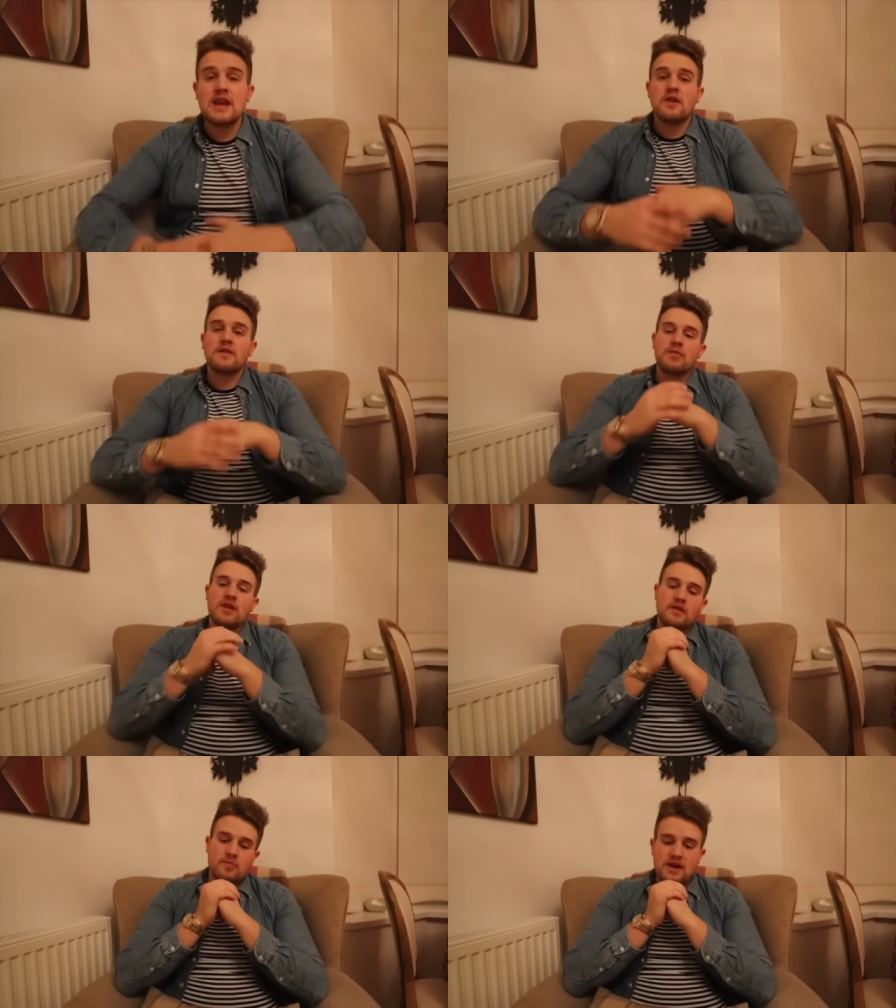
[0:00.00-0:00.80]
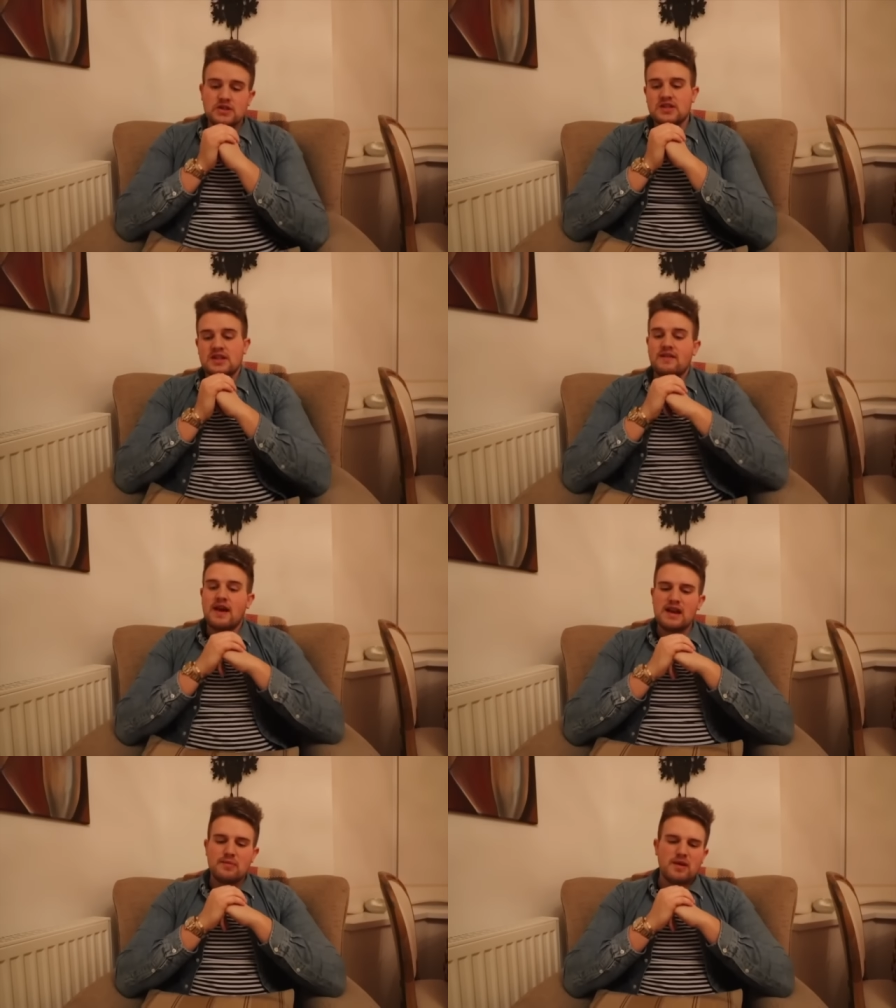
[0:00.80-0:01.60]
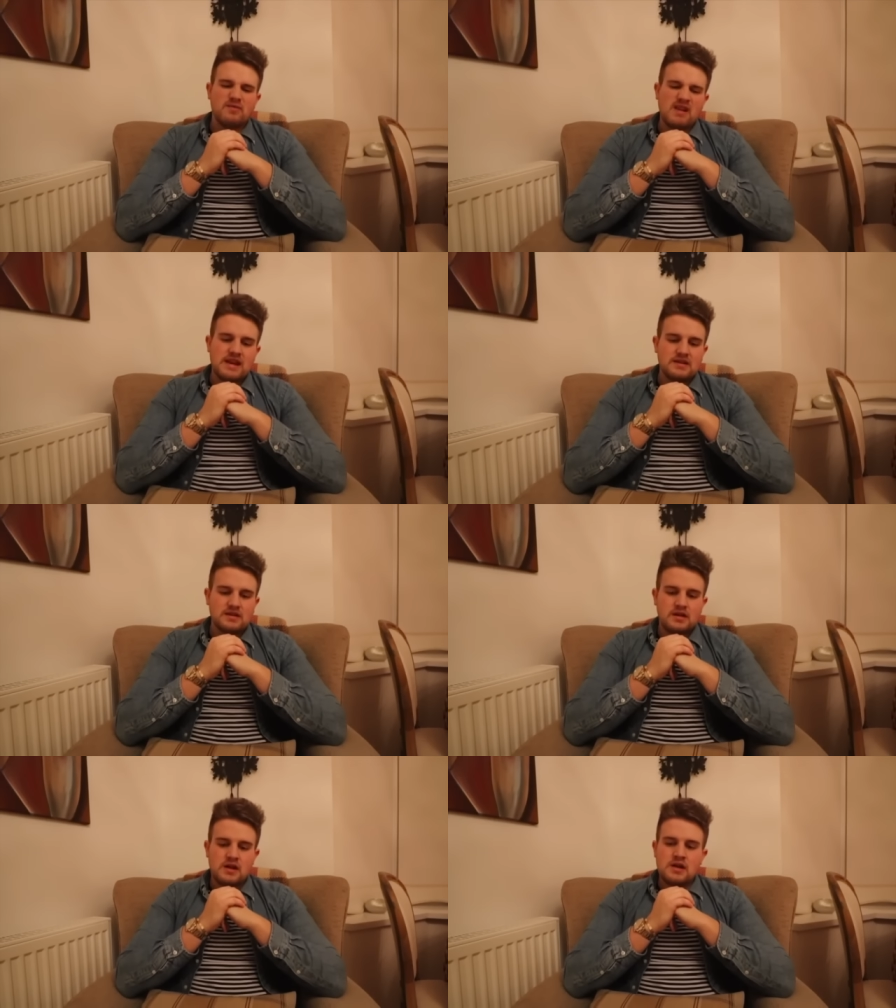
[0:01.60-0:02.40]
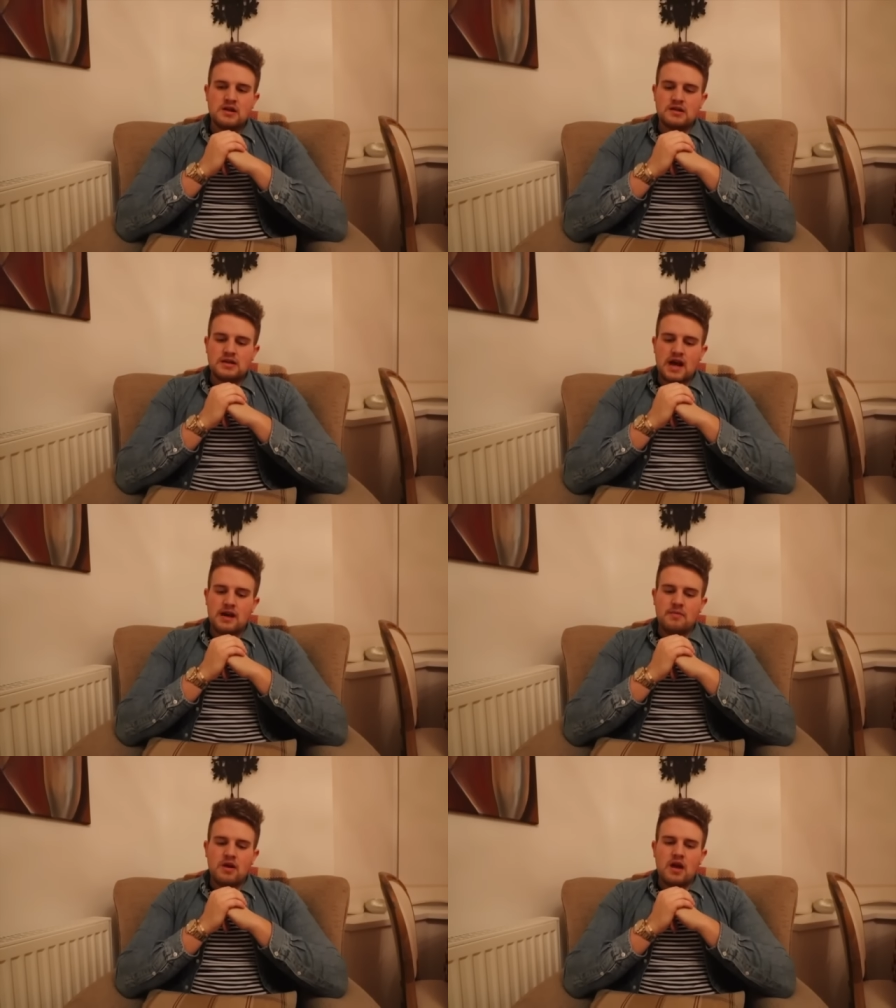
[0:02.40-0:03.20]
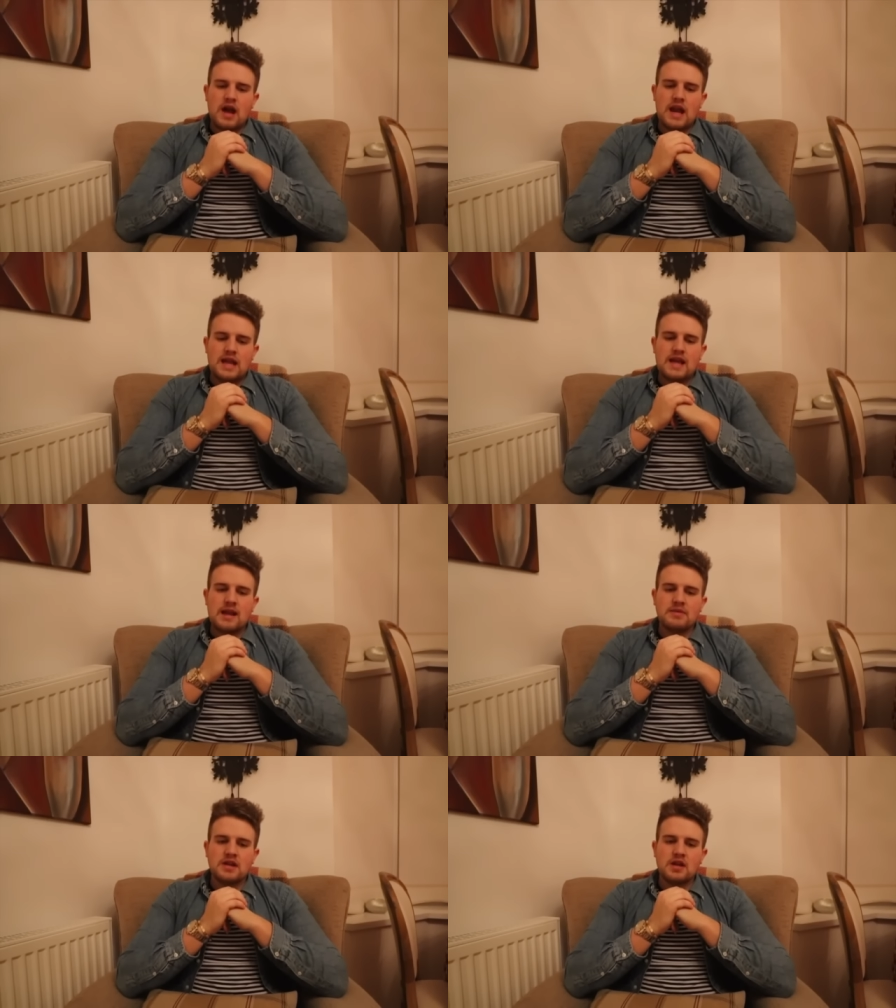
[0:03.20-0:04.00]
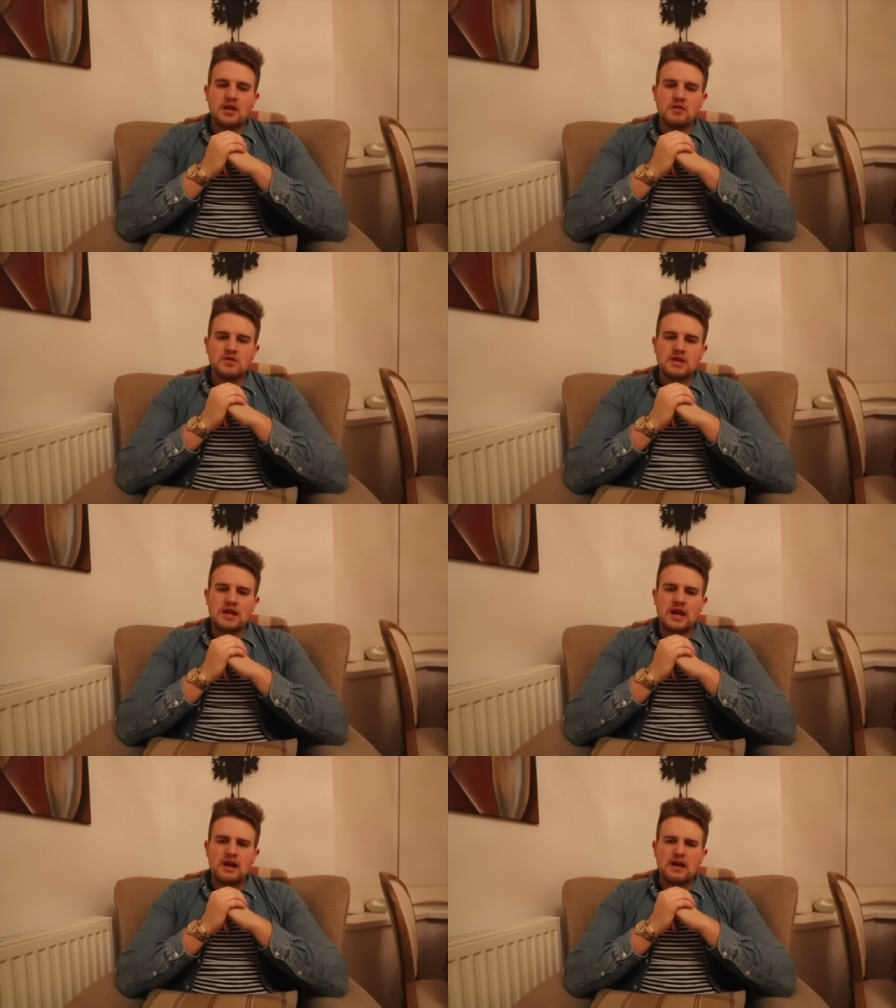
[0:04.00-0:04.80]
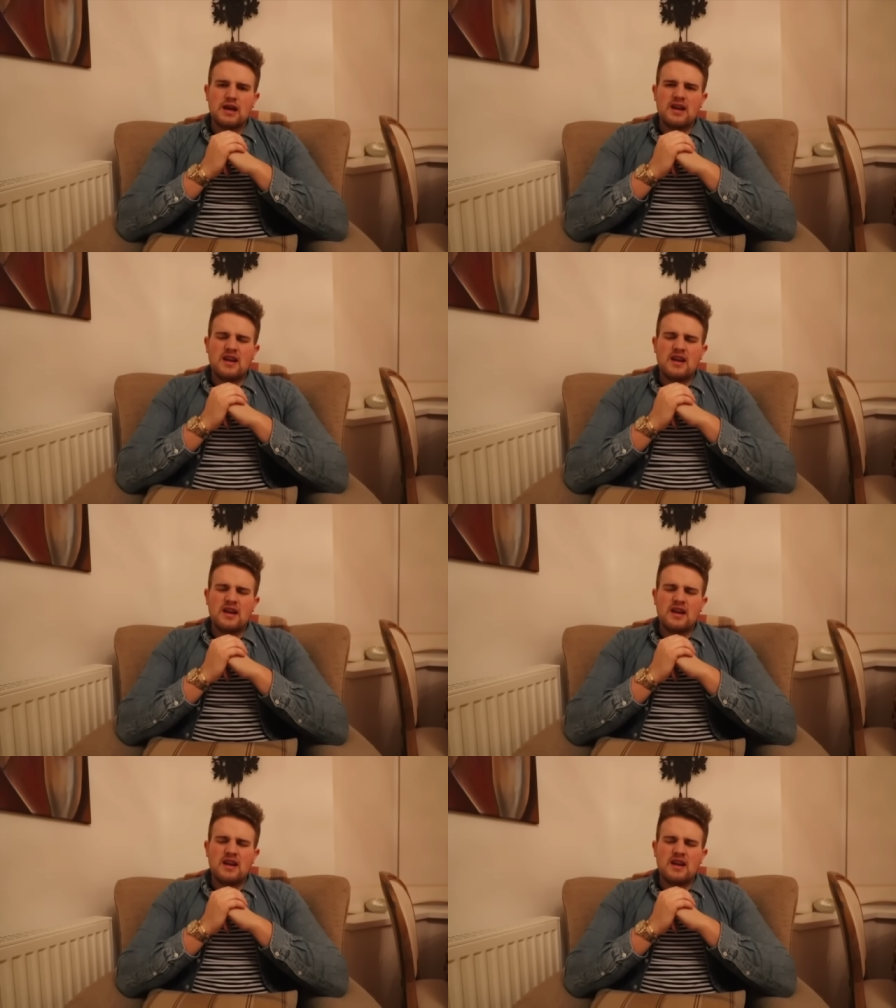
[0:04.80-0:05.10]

laid off completely off the pranks just to give out a bit of mental time, and I came to conclusion that